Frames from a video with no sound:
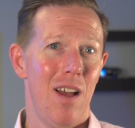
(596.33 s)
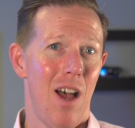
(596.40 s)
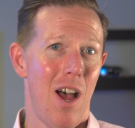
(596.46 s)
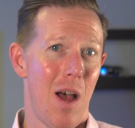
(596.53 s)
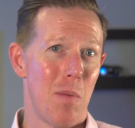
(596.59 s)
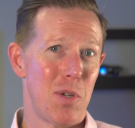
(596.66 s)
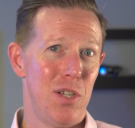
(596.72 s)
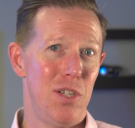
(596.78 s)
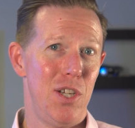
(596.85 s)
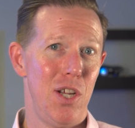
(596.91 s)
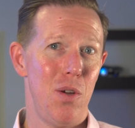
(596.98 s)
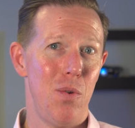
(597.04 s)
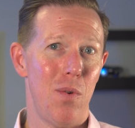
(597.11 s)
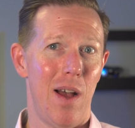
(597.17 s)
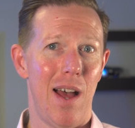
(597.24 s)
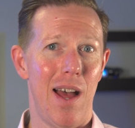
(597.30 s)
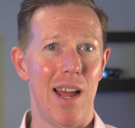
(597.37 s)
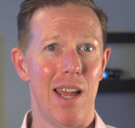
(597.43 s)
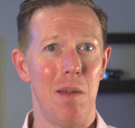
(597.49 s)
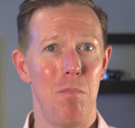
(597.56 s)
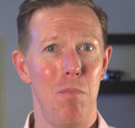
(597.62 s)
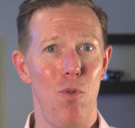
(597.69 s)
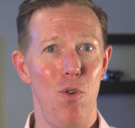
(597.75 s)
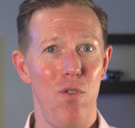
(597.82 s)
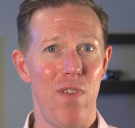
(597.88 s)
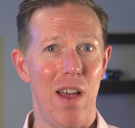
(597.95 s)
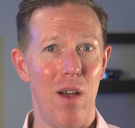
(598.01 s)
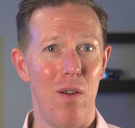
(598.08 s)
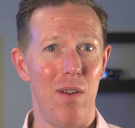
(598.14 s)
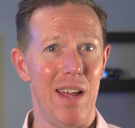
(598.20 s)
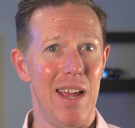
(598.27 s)
Option 2, I can move
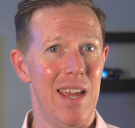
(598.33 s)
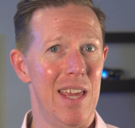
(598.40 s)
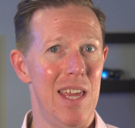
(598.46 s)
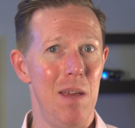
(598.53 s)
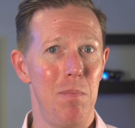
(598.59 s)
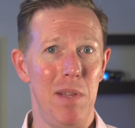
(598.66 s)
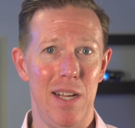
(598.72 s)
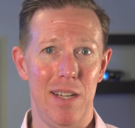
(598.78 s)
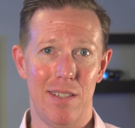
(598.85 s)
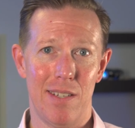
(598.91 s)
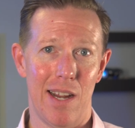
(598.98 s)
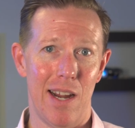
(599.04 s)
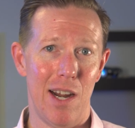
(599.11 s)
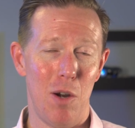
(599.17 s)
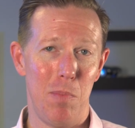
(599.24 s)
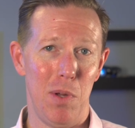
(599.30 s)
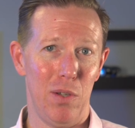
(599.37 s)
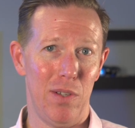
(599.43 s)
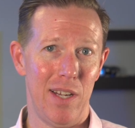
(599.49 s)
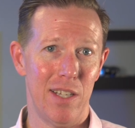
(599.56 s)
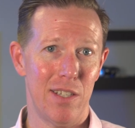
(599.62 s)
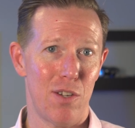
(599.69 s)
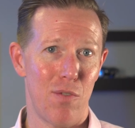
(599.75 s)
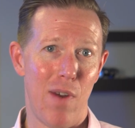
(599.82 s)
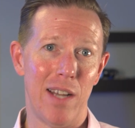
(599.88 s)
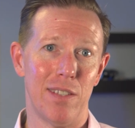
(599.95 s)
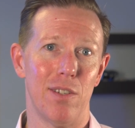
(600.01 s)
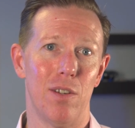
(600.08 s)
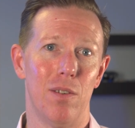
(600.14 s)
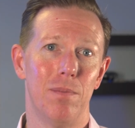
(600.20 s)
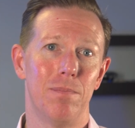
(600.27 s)
out and keep the entire building as a
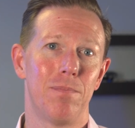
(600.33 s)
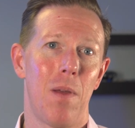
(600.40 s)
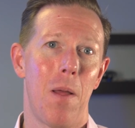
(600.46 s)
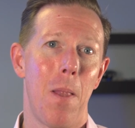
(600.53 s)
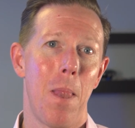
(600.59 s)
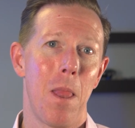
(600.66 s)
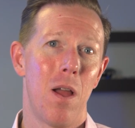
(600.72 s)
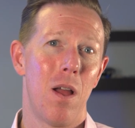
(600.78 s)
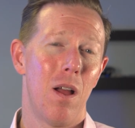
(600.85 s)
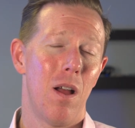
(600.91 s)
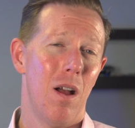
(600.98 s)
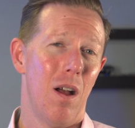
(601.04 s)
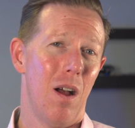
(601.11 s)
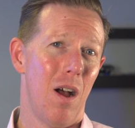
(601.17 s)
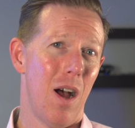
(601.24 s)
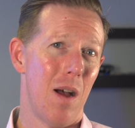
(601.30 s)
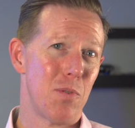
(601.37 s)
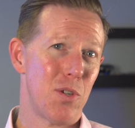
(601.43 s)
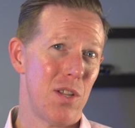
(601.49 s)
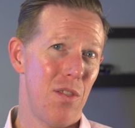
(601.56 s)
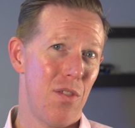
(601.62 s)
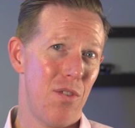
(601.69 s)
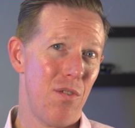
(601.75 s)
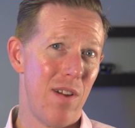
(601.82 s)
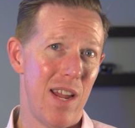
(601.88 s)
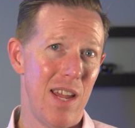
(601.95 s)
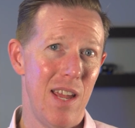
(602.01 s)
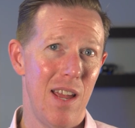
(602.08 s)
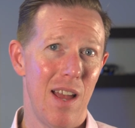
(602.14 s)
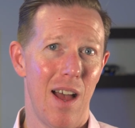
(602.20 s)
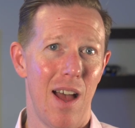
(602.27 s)
rental. Option
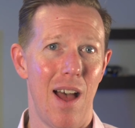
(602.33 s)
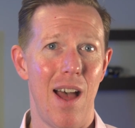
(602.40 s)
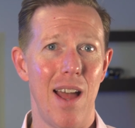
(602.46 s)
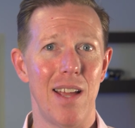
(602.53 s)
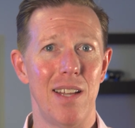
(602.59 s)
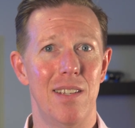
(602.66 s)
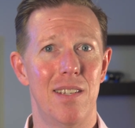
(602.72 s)
3, I can